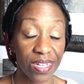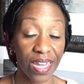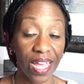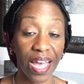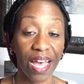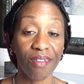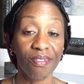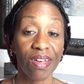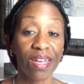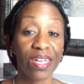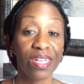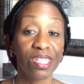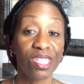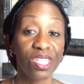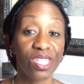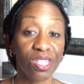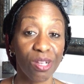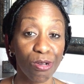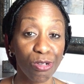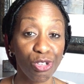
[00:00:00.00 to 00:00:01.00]
Now,
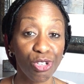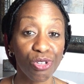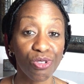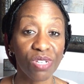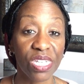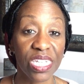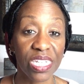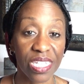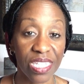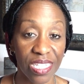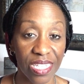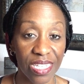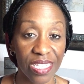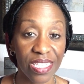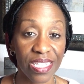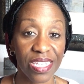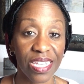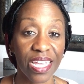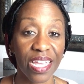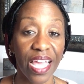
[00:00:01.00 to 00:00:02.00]
social
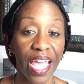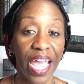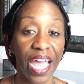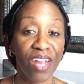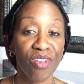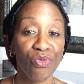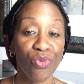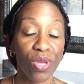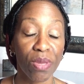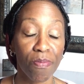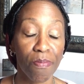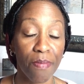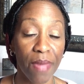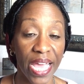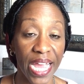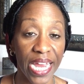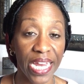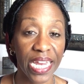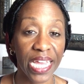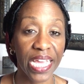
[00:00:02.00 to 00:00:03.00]
distancing and
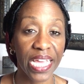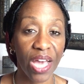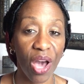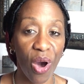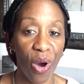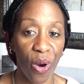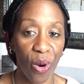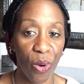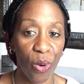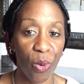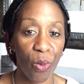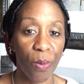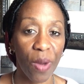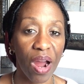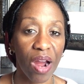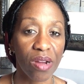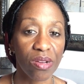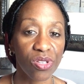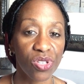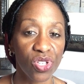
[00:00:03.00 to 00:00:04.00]
remaining
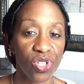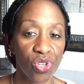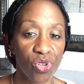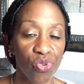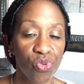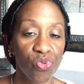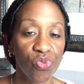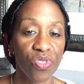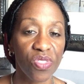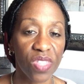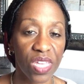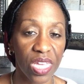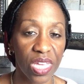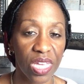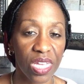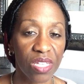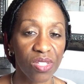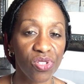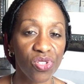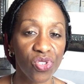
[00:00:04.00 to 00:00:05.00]
home are two
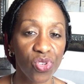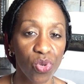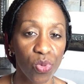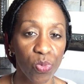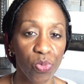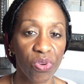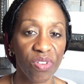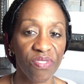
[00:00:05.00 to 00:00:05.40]
things to